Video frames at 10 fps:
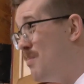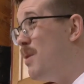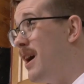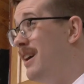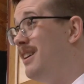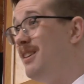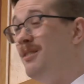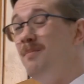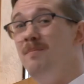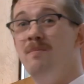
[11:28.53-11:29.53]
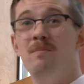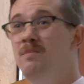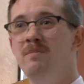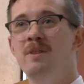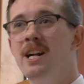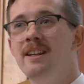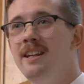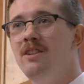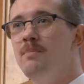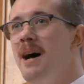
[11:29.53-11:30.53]
But none of
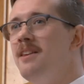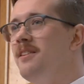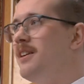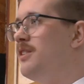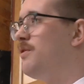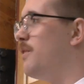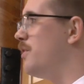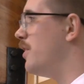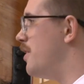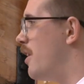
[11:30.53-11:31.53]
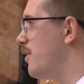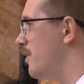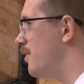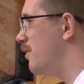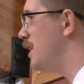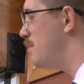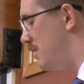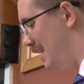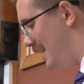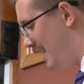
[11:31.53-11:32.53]
these methods for Siddhartha seemed
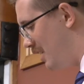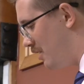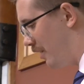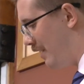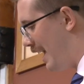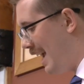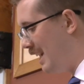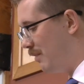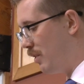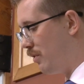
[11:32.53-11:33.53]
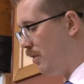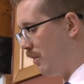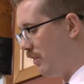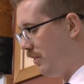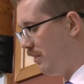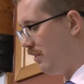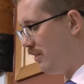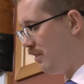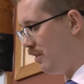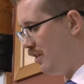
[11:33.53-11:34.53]
to yield any results.
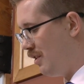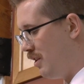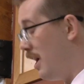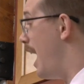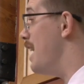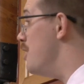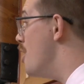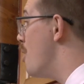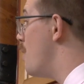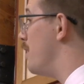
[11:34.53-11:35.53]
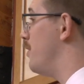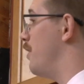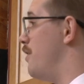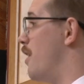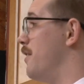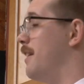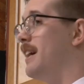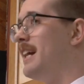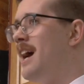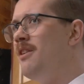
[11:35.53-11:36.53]
And no one Siddhartha
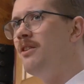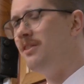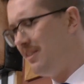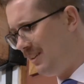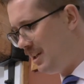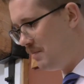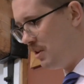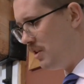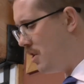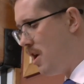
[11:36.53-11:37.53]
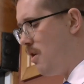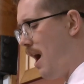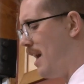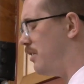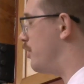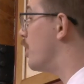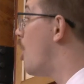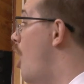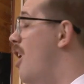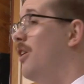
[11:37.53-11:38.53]
encountered seemed to know either the
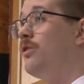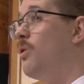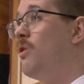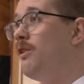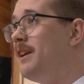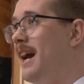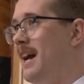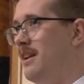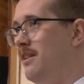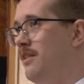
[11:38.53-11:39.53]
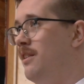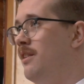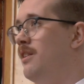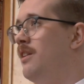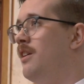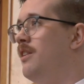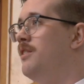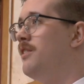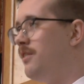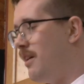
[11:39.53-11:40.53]
cause or the end
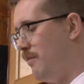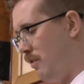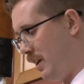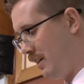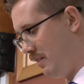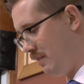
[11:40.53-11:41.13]
to suffering.